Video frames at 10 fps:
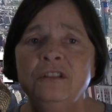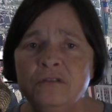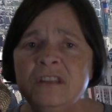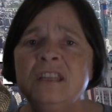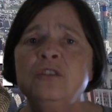
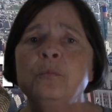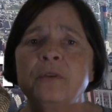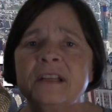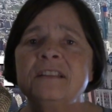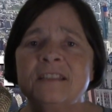you need to
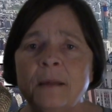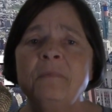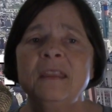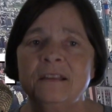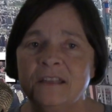bring
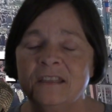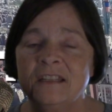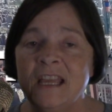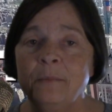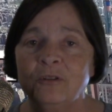something to
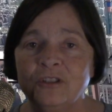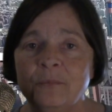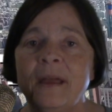the table